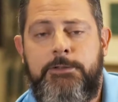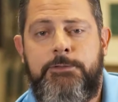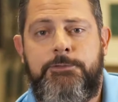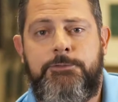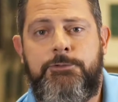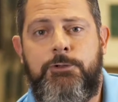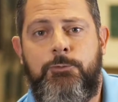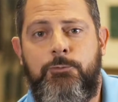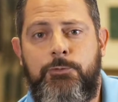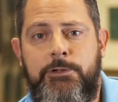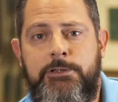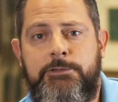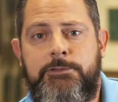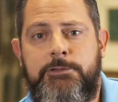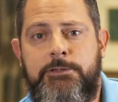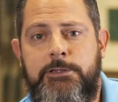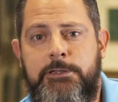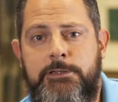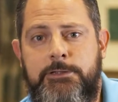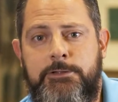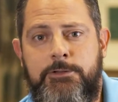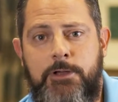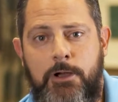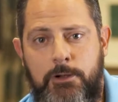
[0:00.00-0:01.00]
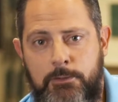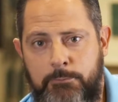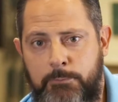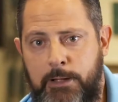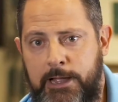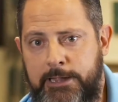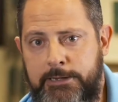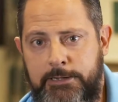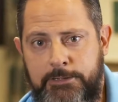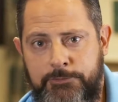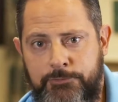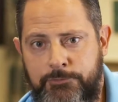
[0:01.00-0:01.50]
So we see dog
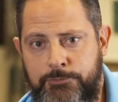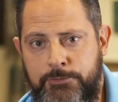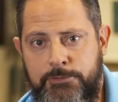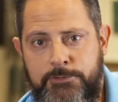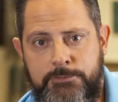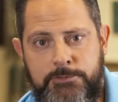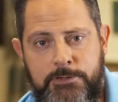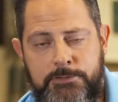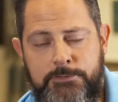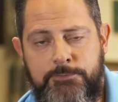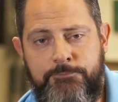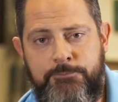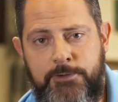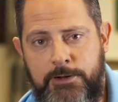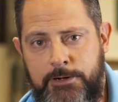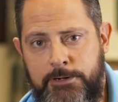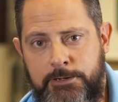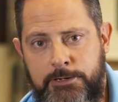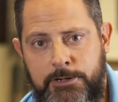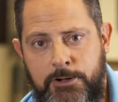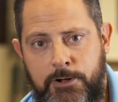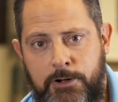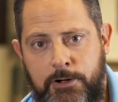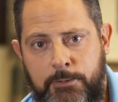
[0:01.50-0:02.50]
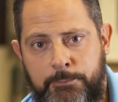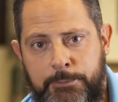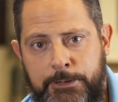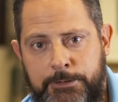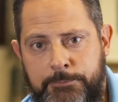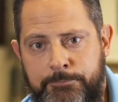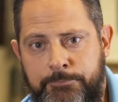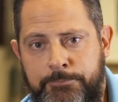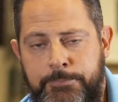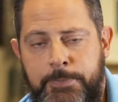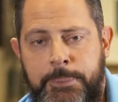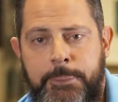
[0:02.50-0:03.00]
bite injuries, that's very
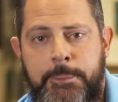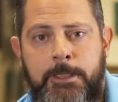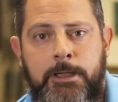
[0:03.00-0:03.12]
common.